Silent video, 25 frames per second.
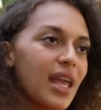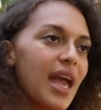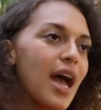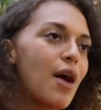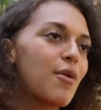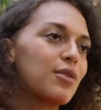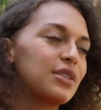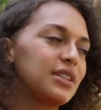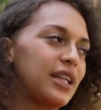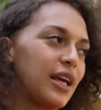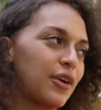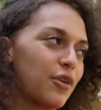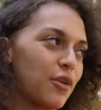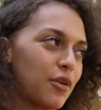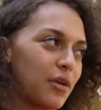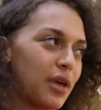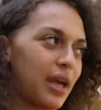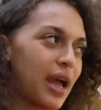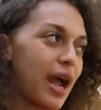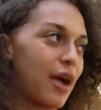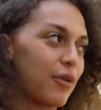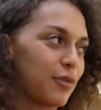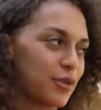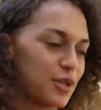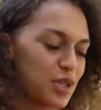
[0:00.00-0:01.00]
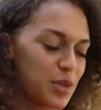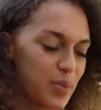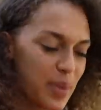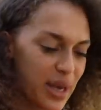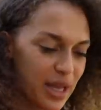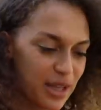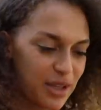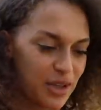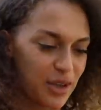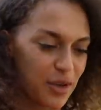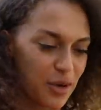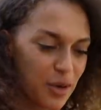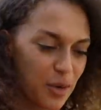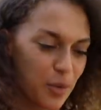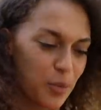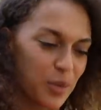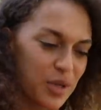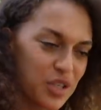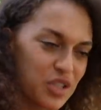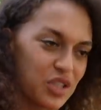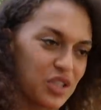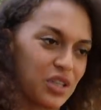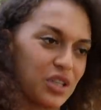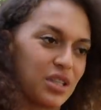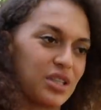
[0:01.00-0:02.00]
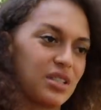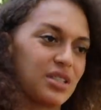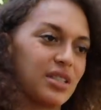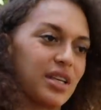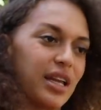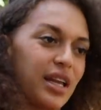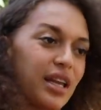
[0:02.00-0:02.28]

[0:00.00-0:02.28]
I was like, okay, I respect your wishes.